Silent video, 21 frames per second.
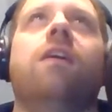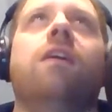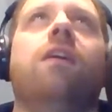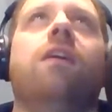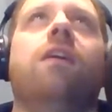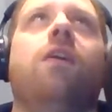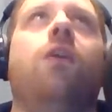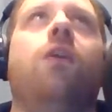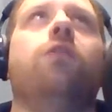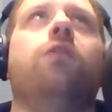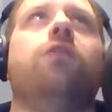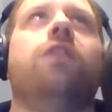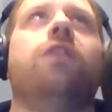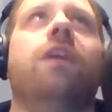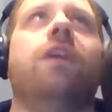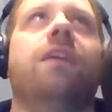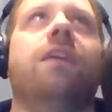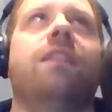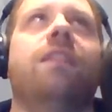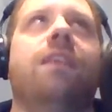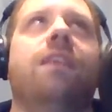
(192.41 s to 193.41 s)
hold
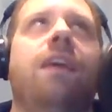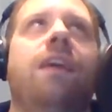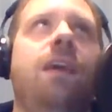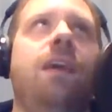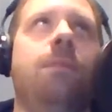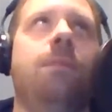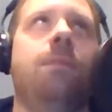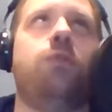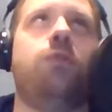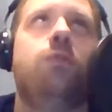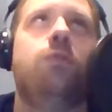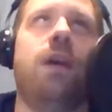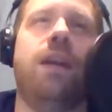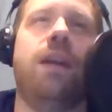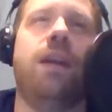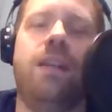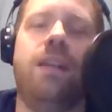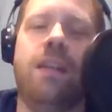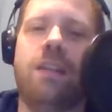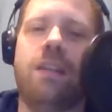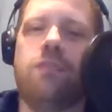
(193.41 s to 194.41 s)
him to
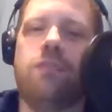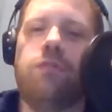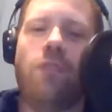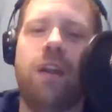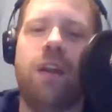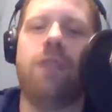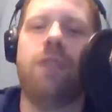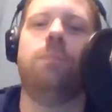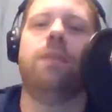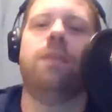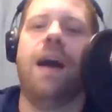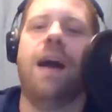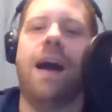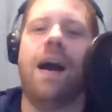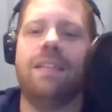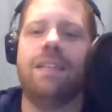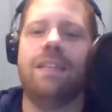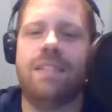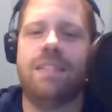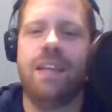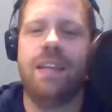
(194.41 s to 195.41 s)
an incredibly
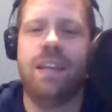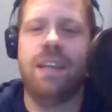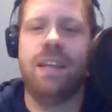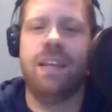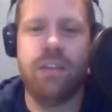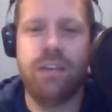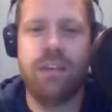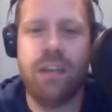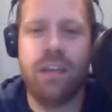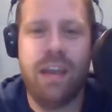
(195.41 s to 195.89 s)
high standard,